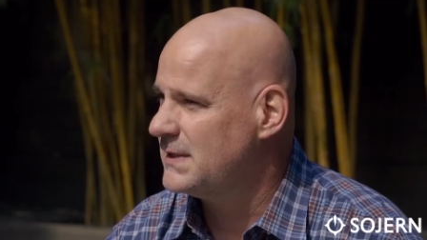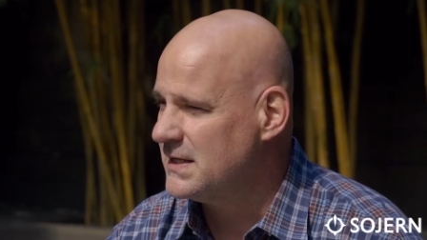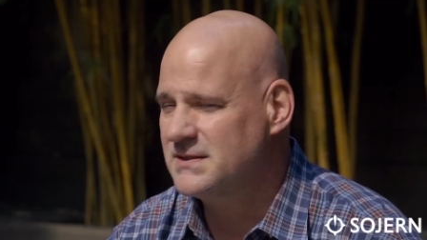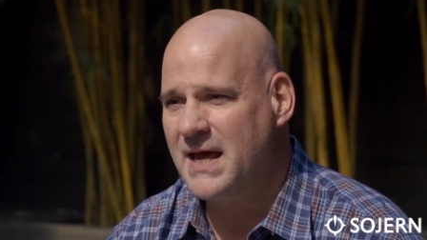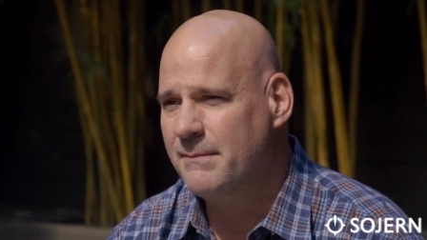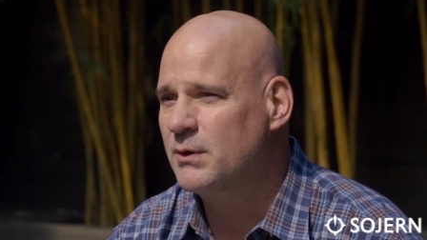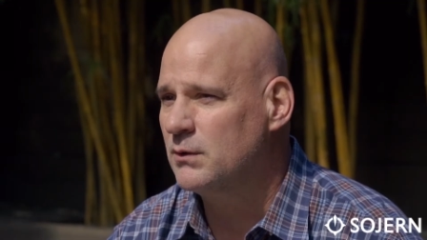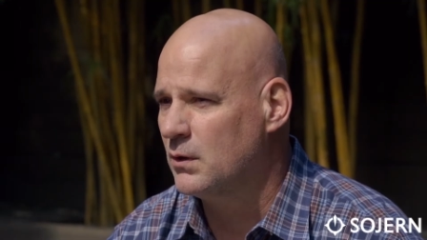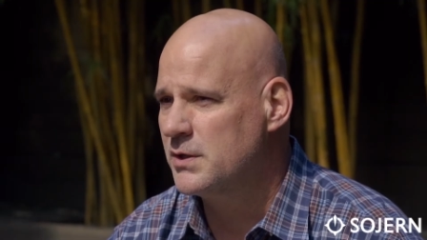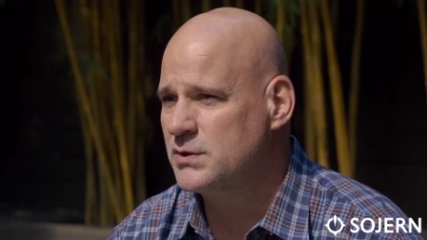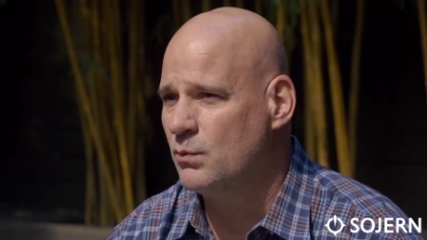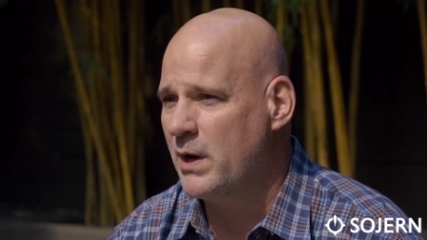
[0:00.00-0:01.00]
tends to happen on
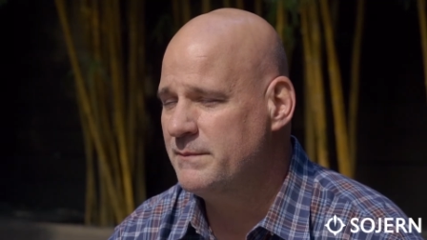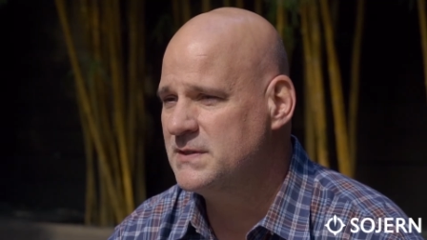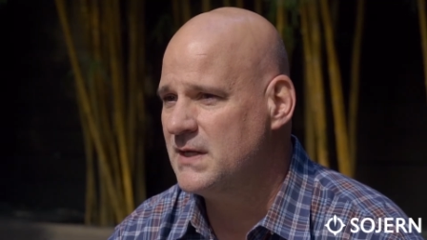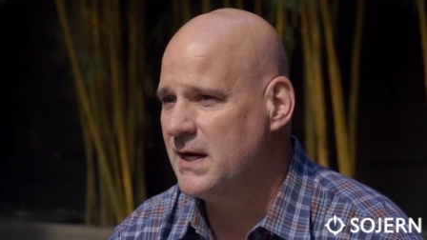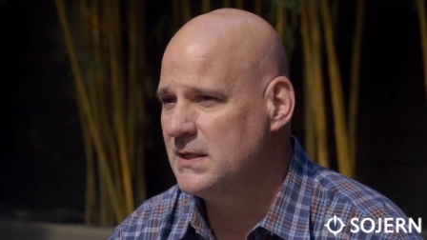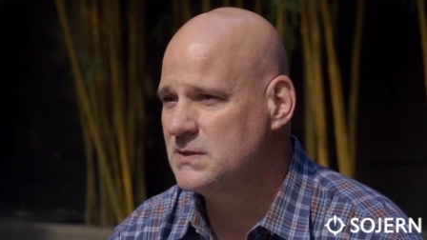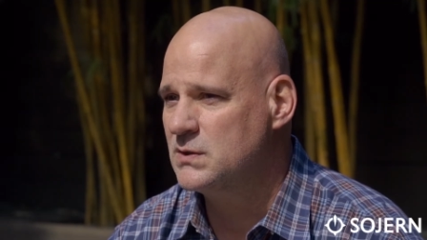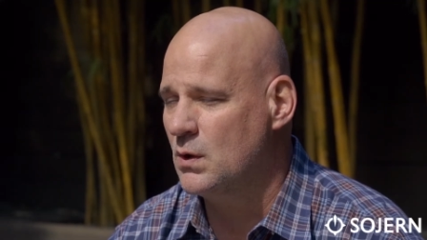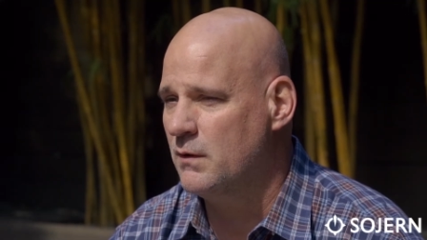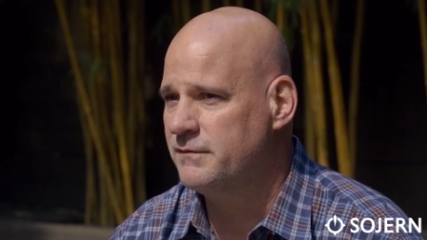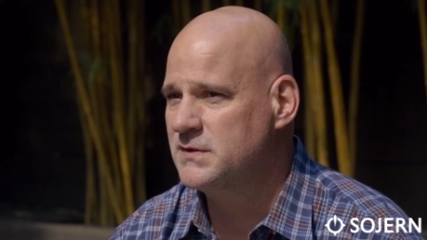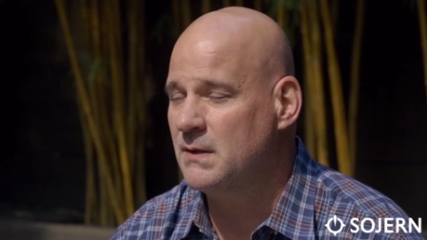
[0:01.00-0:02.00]
larger websites.
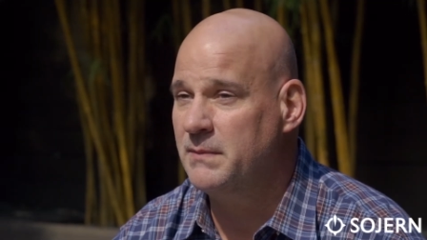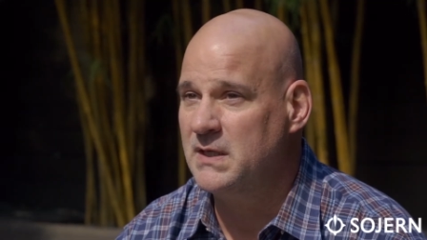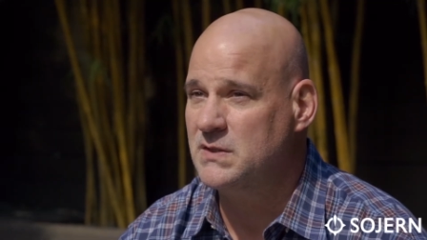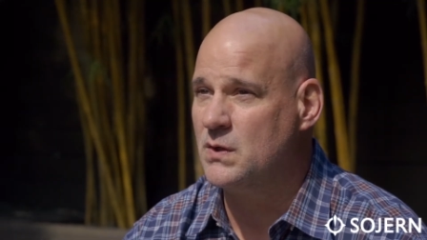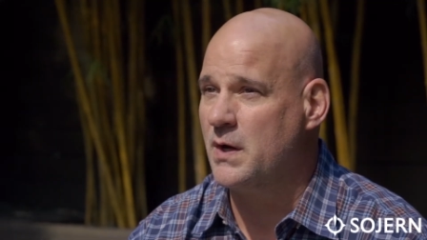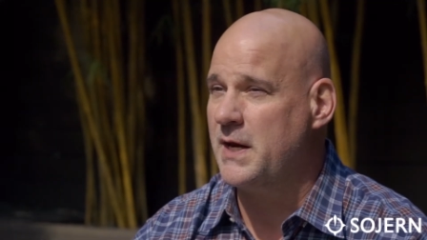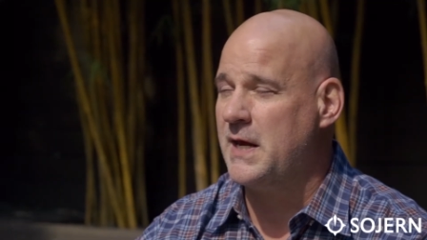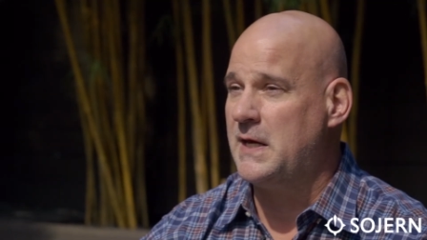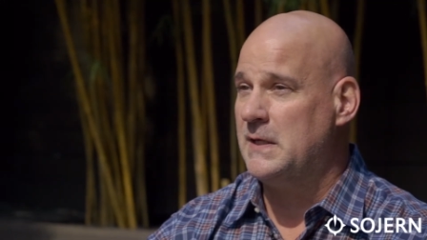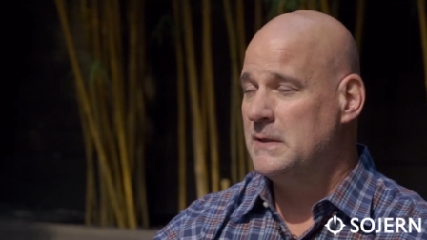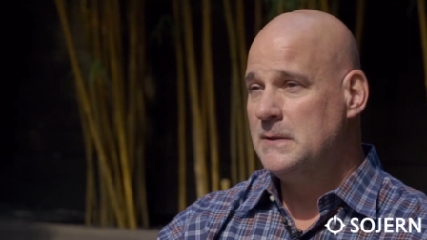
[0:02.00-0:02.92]
So if somebody's on a